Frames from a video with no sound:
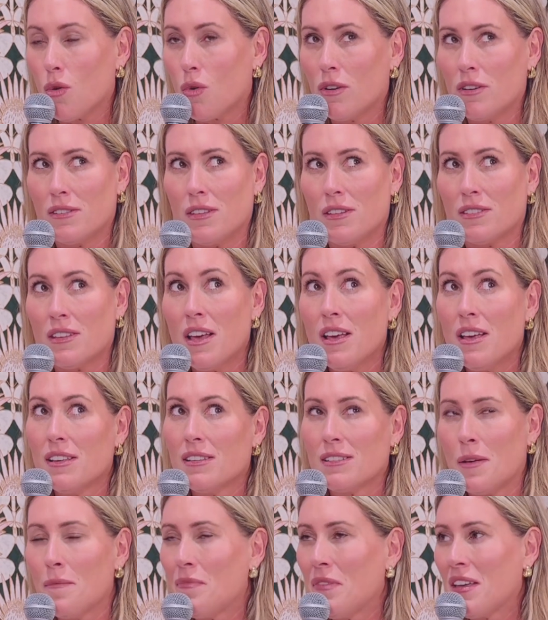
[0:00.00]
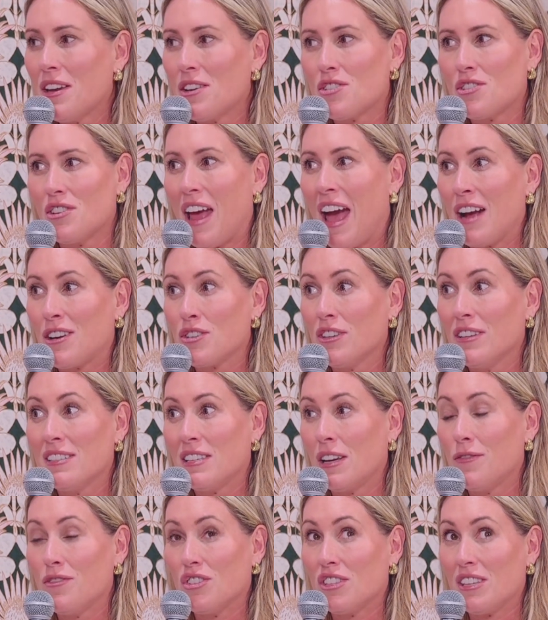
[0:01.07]
Or is this something I should actually,
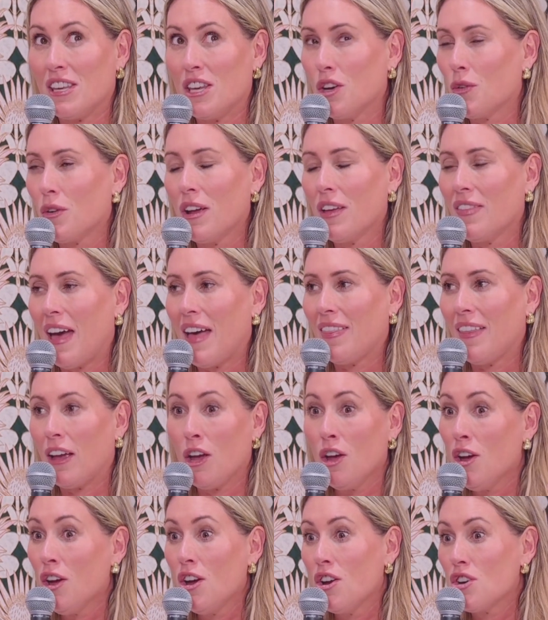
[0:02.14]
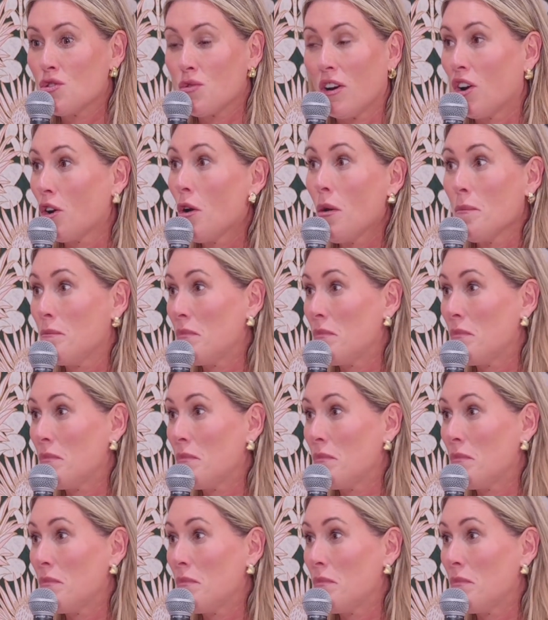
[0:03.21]
instead of just hearing that like trigger,